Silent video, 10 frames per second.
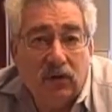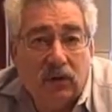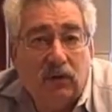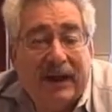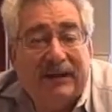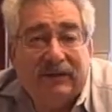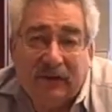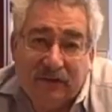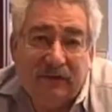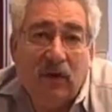your
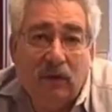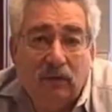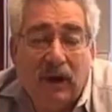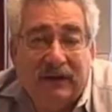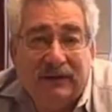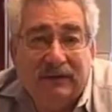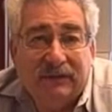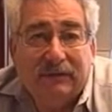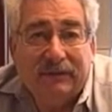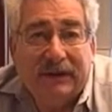grandson's cone-rod
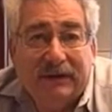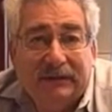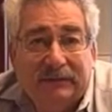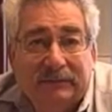dystrophy.